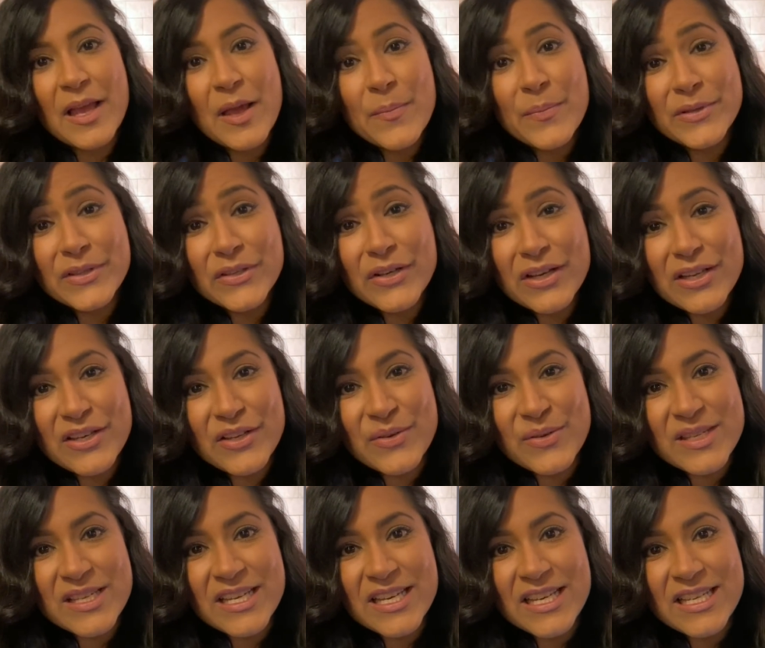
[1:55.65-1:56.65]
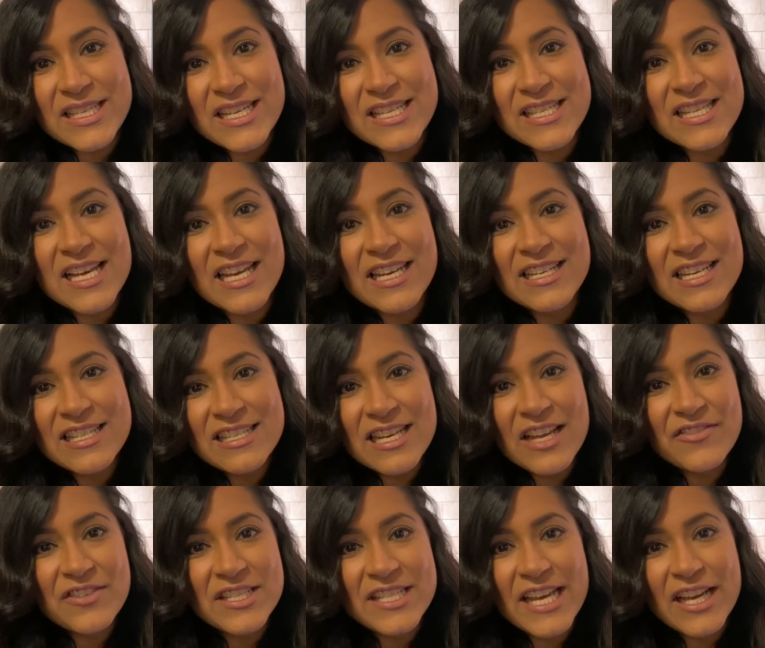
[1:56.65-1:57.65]
But the good news is that it doesn't
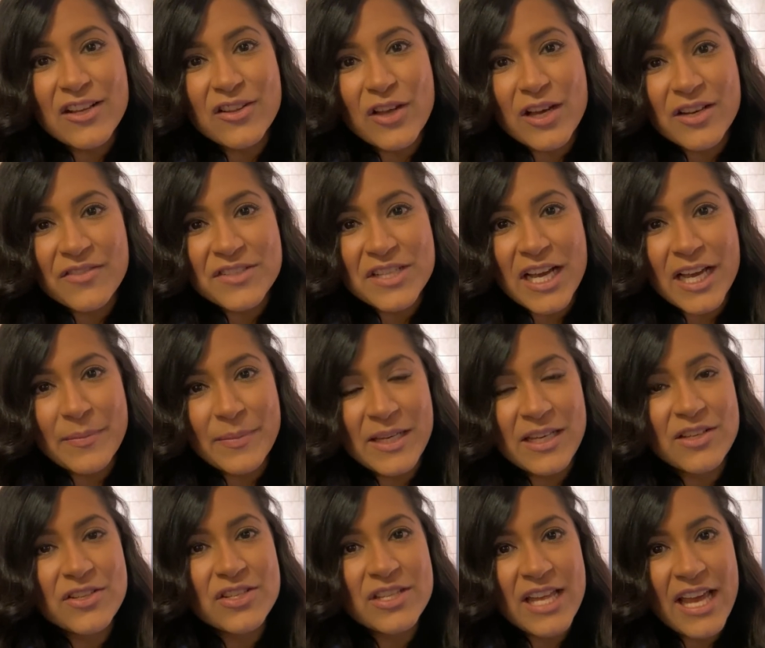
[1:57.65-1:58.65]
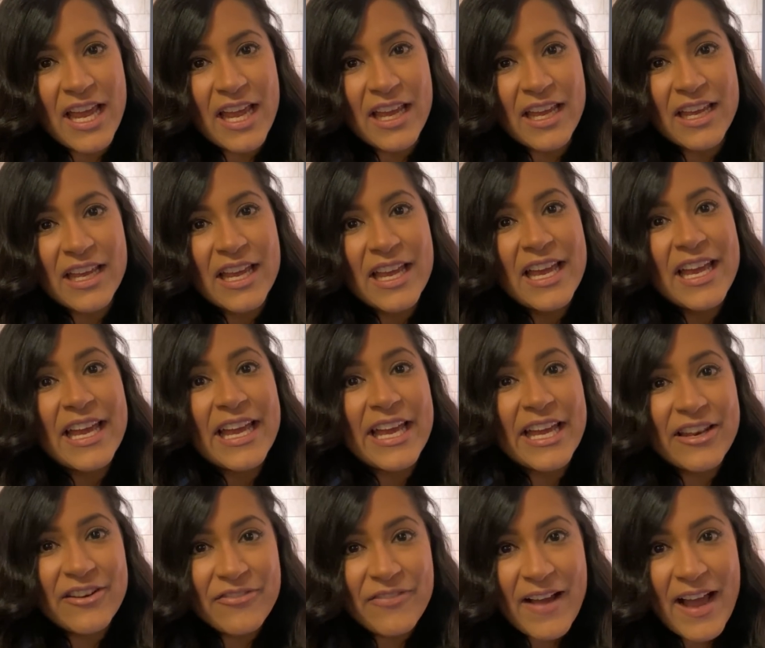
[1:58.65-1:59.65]
have to take a lot of time each day.
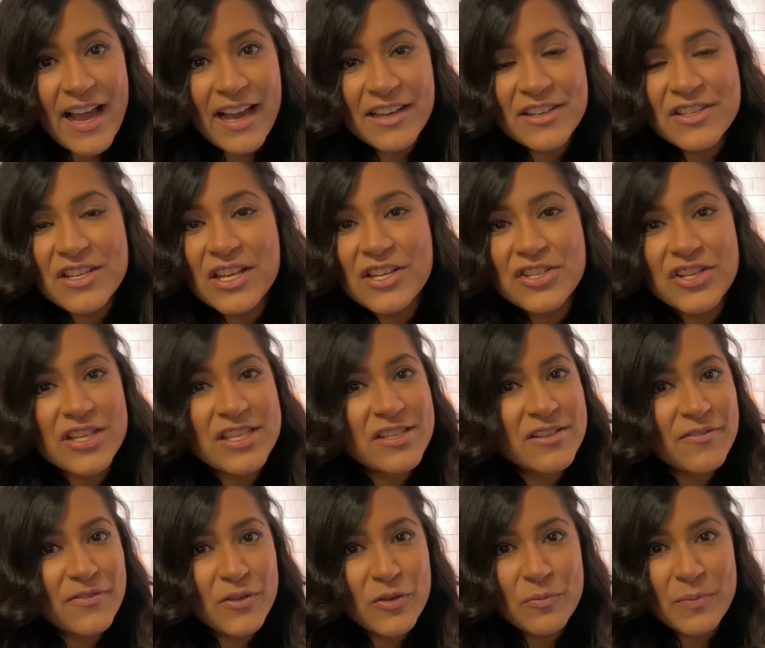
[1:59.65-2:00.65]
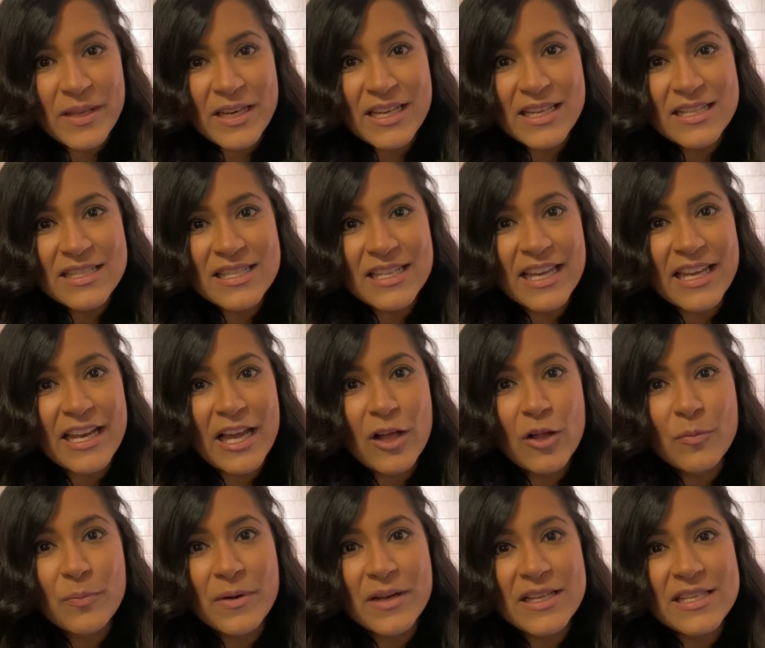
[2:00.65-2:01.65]
In fact, just a few minutes can
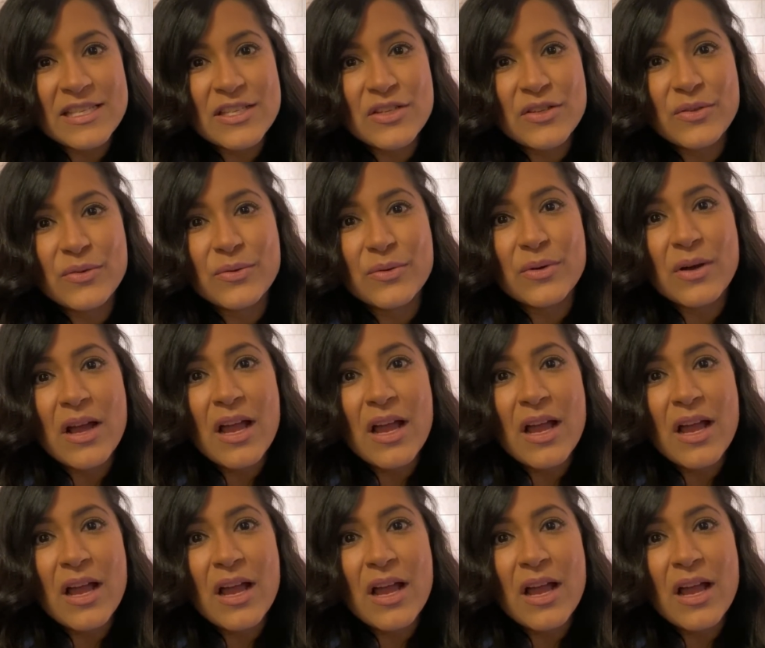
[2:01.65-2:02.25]
help us to